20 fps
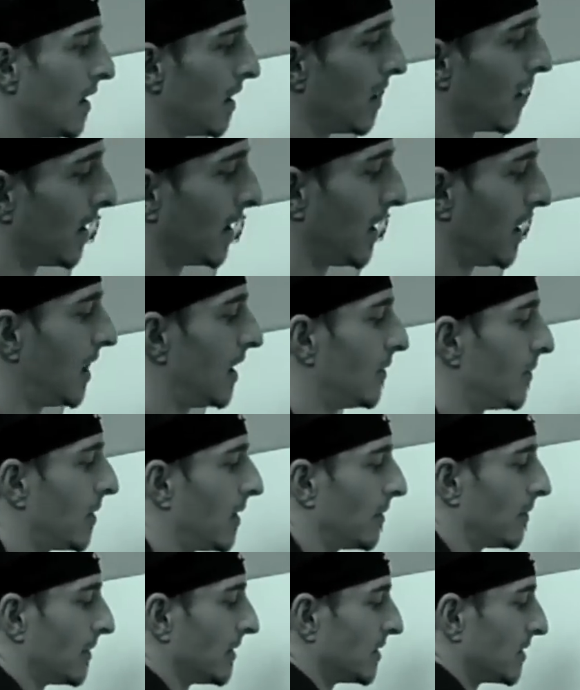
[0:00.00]
again,
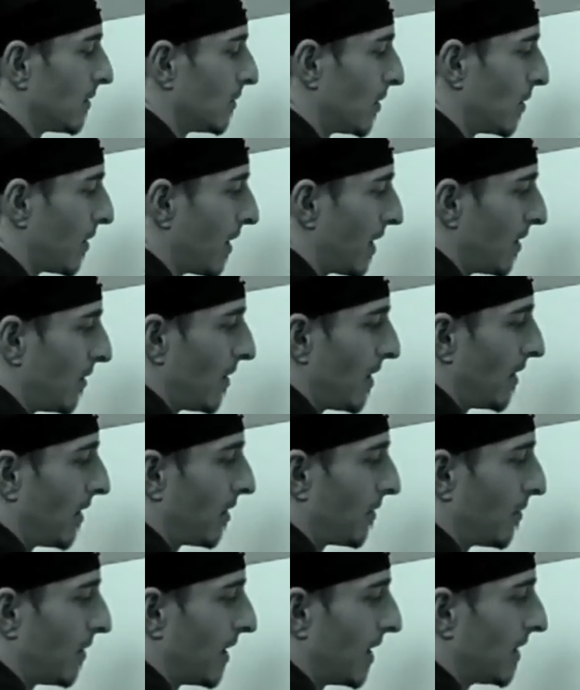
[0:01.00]
probably somewhere right around
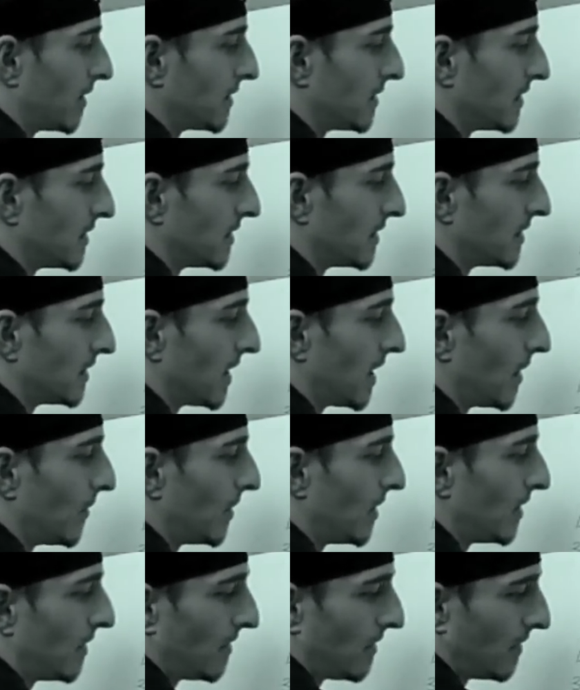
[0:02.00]
3 ounces of salmon.